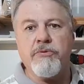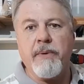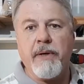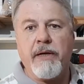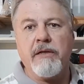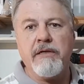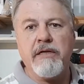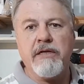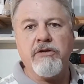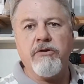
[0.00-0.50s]

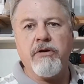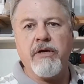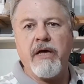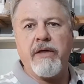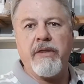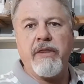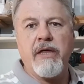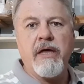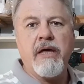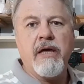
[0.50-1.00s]
Weld it
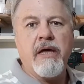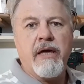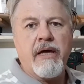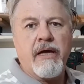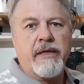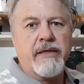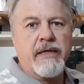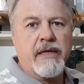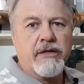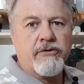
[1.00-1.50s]
together
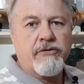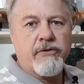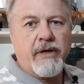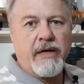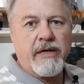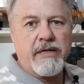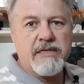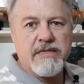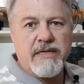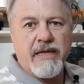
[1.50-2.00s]
and that
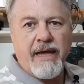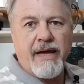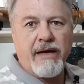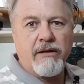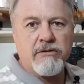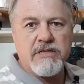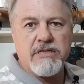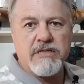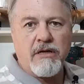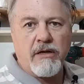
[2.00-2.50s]
creates the
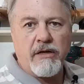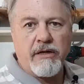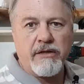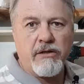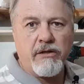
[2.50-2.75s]
outside.